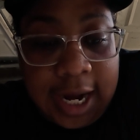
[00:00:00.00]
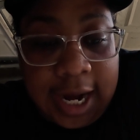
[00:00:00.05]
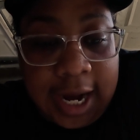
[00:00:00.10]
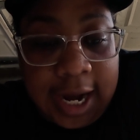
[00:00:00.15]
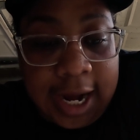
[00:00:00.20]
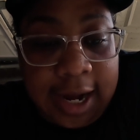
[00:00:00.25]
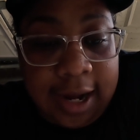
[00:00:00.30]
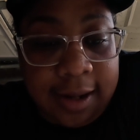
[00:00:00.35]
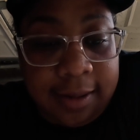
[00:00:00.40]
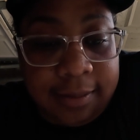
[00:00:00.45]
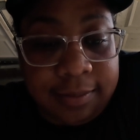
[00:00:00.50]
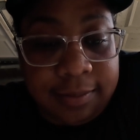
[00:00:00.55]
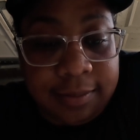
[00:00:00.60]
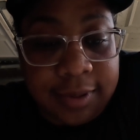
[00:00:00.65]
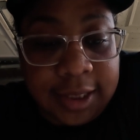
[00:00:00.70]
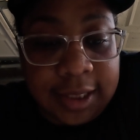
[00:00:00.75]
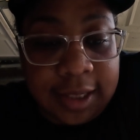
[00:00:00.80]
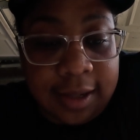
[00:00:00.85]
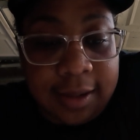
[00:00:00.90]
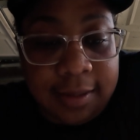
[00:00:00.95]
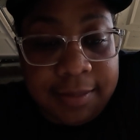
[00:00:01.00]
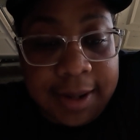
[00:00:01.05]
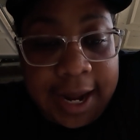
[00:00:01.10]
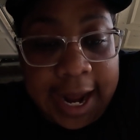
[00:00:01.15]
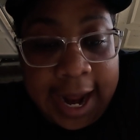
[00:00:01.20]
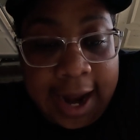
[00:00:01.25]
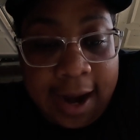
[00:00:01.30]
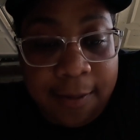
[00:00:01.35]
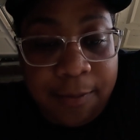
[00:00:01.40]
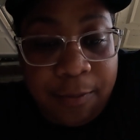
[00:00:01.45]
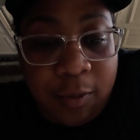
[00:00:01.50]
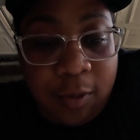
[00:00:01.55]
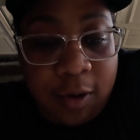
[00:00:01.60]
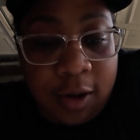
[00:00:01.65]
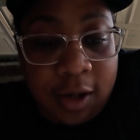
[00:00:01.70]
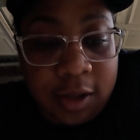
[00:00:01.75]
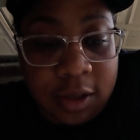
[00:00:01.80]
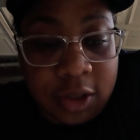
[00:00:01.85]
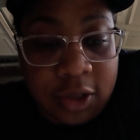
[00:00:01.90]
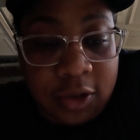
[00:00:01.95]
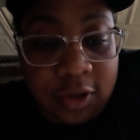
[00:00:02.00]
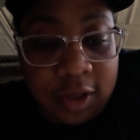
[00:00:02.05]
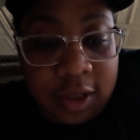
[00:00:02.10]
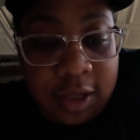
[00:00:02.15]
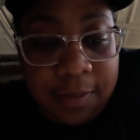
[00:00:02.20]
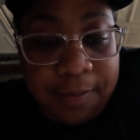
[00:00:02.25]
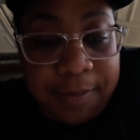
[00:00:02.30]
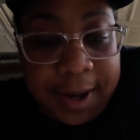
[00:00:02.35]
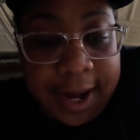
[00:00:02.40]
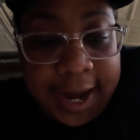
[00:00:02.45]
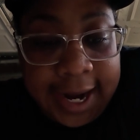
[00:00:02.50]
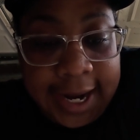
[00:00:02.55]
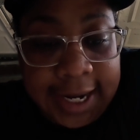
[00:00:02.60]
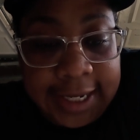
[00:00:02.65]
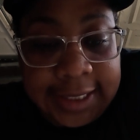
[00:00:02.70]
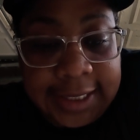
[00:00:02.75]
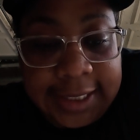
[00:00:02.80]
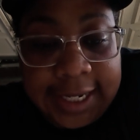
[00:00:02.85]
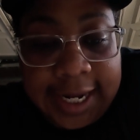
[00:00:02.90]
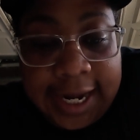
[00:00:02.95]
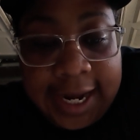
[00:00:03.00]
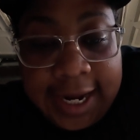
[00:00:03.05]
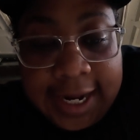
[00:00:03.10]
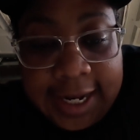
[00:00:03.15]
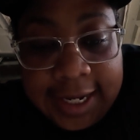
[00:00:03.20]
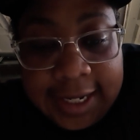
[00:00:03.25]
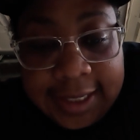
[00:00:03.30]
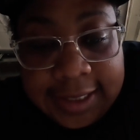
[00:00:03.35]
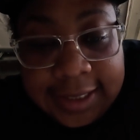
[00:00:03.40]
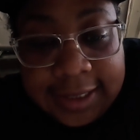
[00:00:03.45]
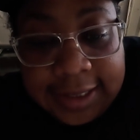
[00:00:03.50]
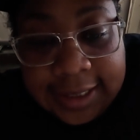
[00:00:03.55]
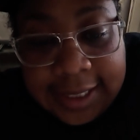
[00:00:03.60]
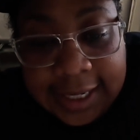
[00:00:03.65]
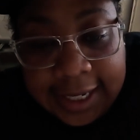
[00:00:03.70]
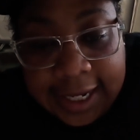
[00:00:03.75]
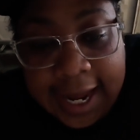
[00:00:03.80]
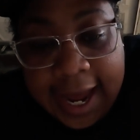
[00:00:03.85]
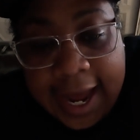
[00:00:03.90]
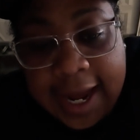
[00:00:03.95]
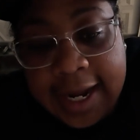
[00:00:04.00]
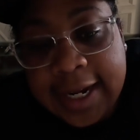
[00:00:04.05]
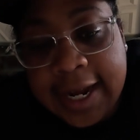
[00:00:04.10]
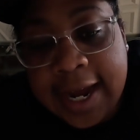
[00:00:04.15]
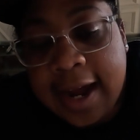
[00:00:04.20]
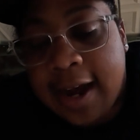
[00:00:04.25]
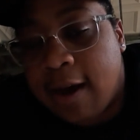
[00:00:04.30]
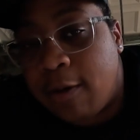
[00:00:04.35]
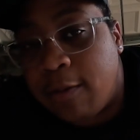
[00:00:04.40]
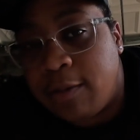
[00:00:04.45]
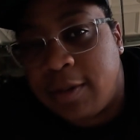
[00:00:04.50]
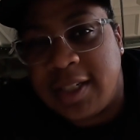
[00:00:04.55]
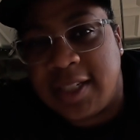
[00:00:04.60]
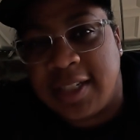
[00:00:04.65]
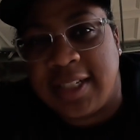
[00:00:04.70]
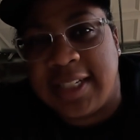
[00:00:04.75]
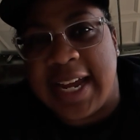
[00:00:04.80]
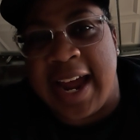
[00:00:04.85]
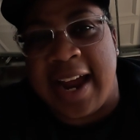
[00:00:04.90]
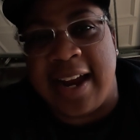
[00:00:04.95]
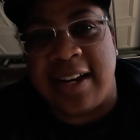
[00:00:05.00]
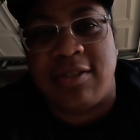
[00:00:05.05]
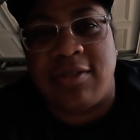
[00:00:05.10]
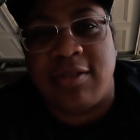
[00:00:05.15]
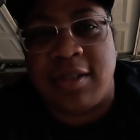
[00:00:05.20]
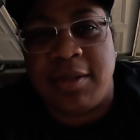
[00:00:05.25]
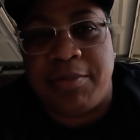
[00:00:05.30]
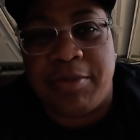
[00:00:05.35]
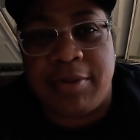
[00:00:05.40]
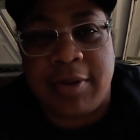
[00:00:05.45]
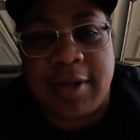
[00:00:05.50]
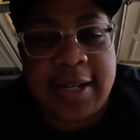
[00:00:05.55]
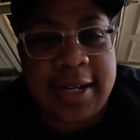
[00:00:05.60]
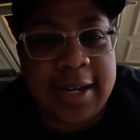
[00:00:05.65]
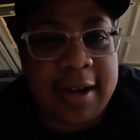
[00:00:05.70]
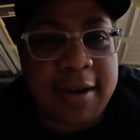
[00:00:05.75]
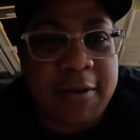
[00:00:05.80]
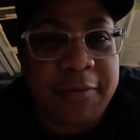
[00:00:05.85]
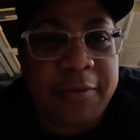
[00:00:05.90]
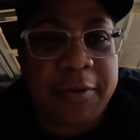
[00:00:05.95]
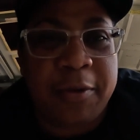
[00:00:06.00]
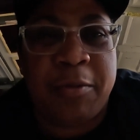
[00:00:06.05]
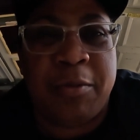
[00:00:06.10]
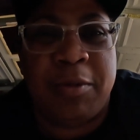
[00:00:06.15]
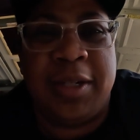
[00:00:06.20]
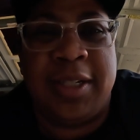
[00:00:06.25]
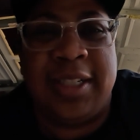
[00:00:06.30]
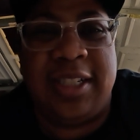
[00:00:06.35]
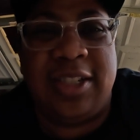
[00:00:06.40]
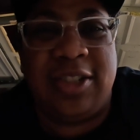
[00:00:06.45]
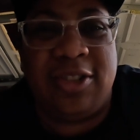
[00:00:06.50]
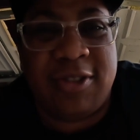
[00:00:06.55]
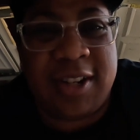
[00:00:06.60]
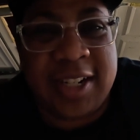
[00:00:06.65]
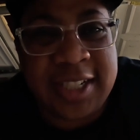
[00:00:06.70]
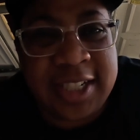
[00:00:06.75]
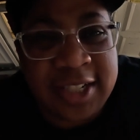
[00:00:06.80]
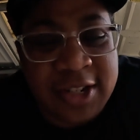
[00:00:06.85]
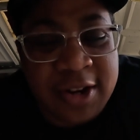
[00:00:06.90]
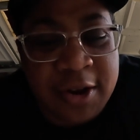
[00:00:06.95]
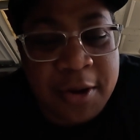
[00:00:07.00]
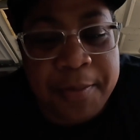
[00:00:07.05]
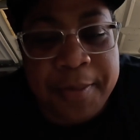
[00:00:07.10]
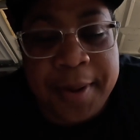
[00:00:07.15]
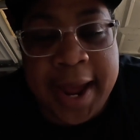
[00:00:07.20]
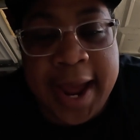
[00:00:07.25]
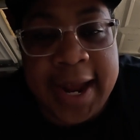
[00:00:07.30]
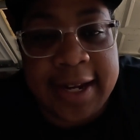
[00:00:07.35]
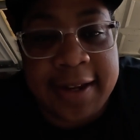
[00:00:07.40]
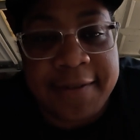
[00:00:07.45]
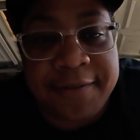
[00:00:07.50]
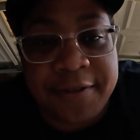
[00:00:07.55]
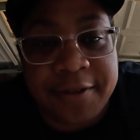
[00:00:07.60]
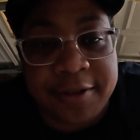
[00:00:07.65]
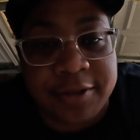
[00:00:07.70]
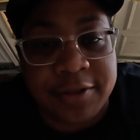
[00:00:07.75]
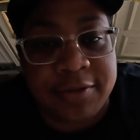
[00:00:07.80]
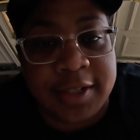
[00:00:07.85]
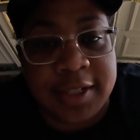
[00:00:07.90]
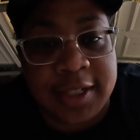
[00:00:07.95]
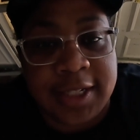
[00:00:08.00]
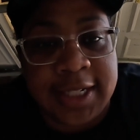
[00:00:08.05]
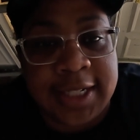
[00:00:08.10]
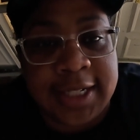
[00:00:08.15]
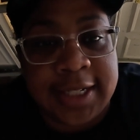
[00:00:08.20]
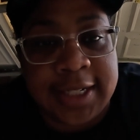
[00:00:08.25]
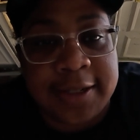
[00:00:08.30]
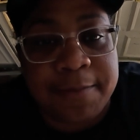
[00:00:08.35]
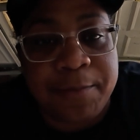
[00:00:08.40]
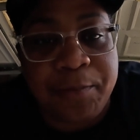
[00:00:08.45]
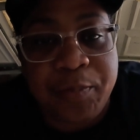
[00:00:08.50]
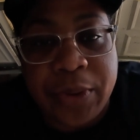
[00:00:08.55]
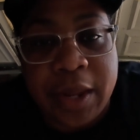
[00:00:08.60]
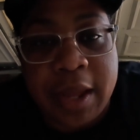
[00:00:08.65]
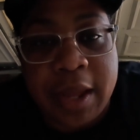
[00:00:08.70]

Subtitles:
some ab work doing the bikes, and the cat cow, which is actually pretty helpful when stretching your back. It feels really good.